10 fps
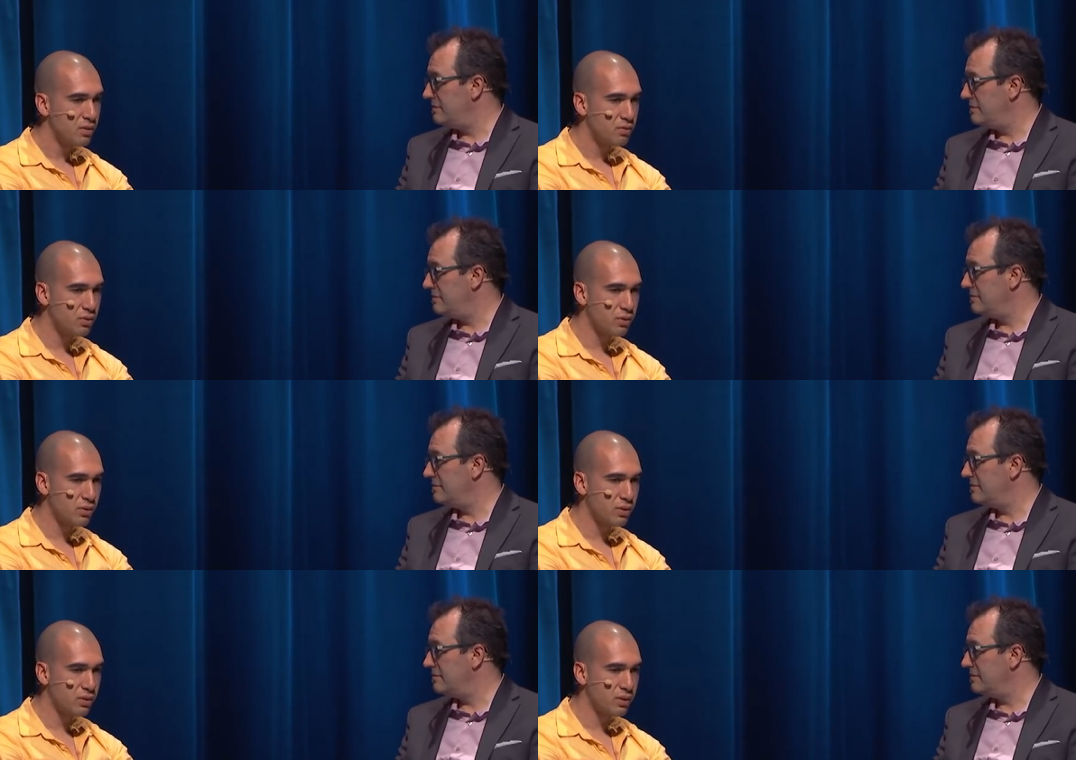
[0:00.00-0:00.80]

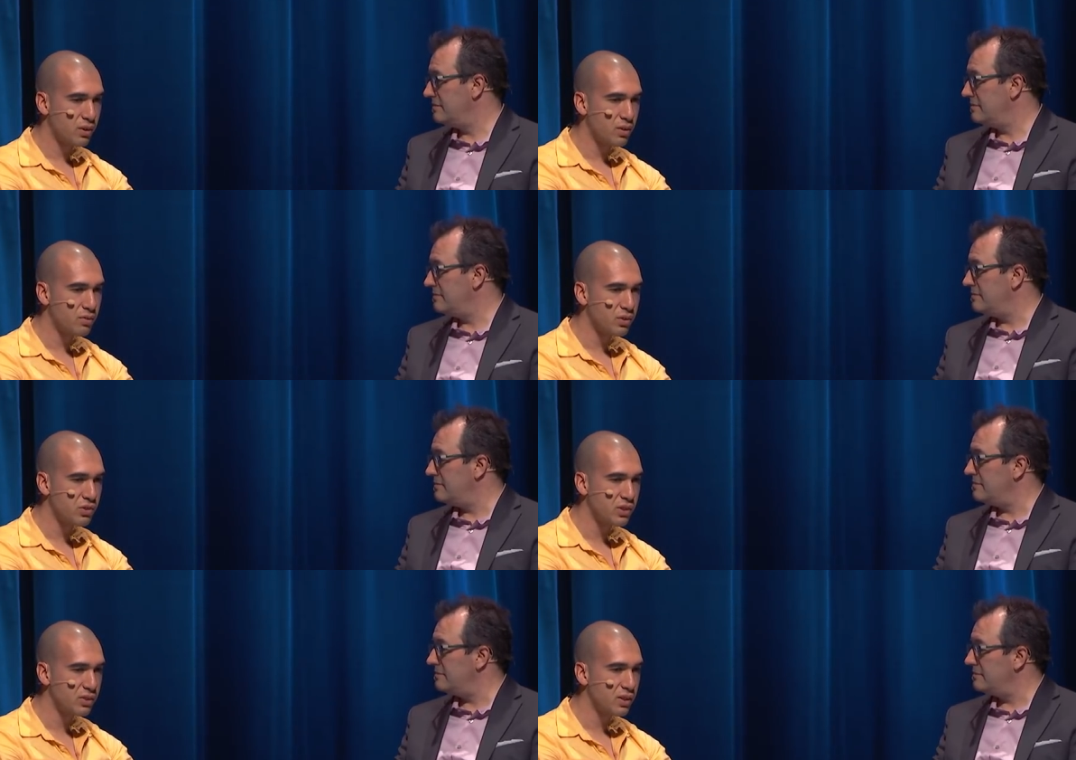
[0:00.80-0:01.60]
Speaker 1: for over
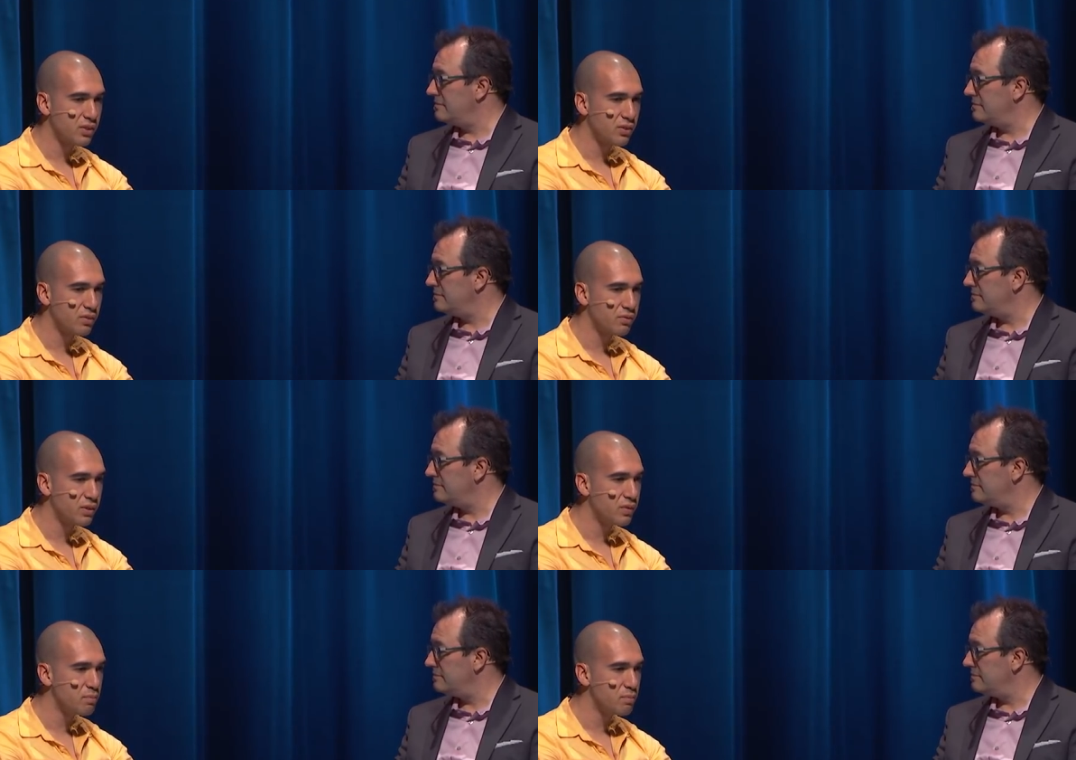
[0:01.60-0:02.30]
650